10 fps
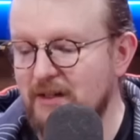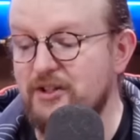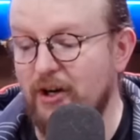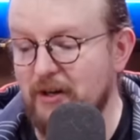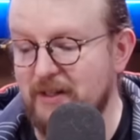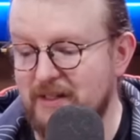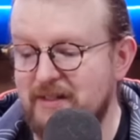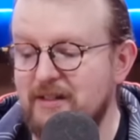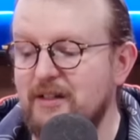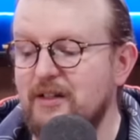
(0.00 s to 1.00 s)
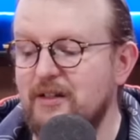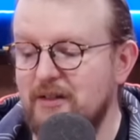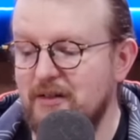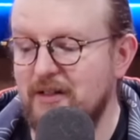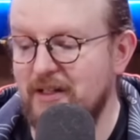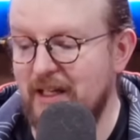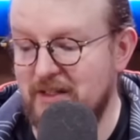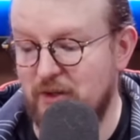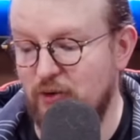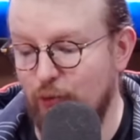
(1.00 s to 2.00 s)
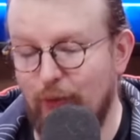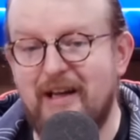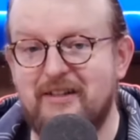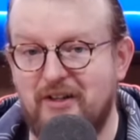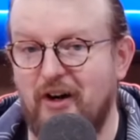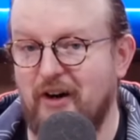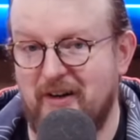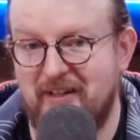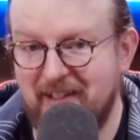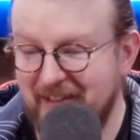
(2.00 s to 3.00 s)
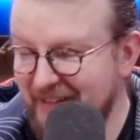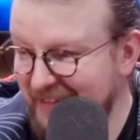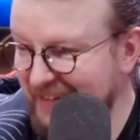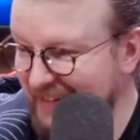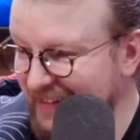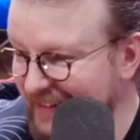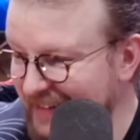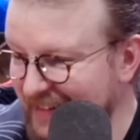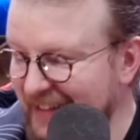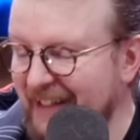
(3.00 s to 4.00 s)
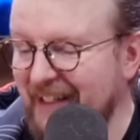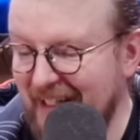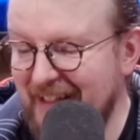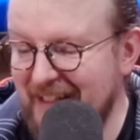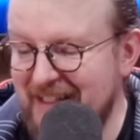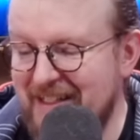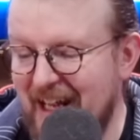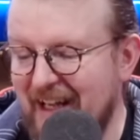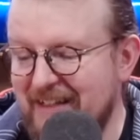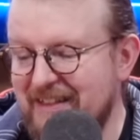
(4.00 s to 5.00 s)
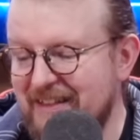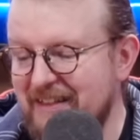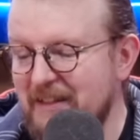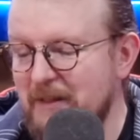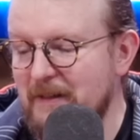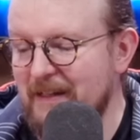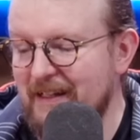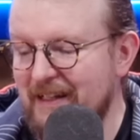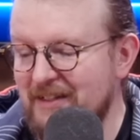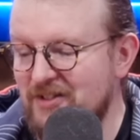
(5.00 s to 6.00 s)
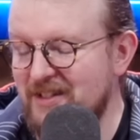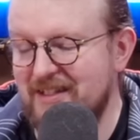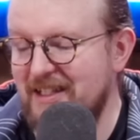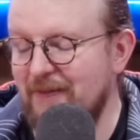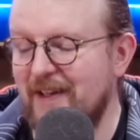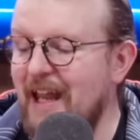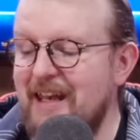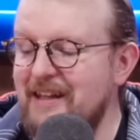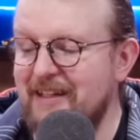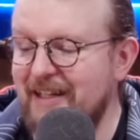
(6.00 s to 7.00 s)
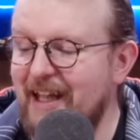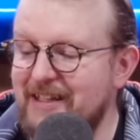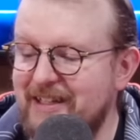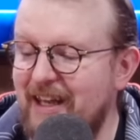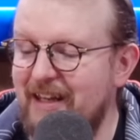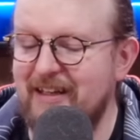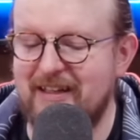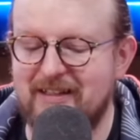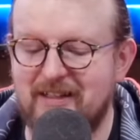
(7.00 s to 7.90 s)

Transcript: TARDIS is a great card in these decks. Just giving anything Cascade is